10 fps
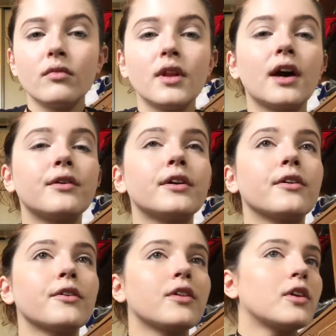Now
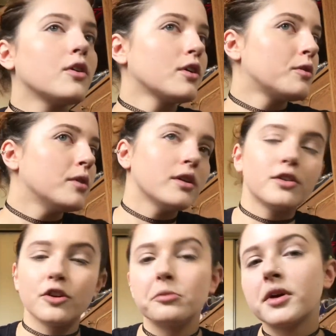another thing you're going to want
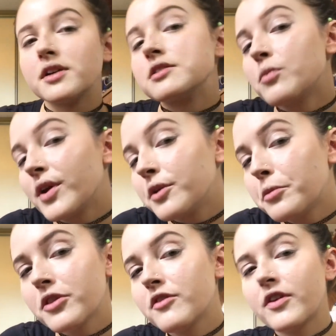to do, because when you
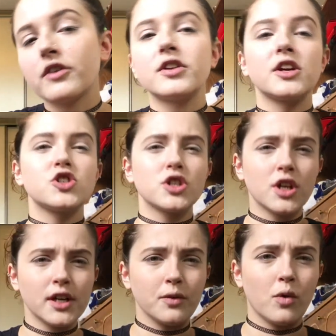put the foundation
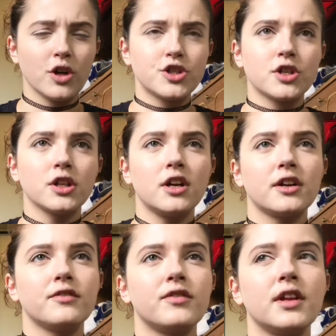on, it washed a lot
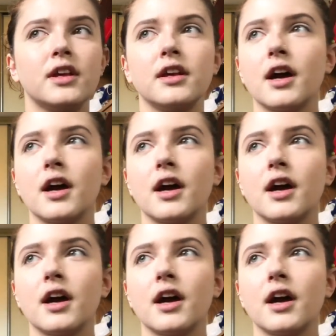of the,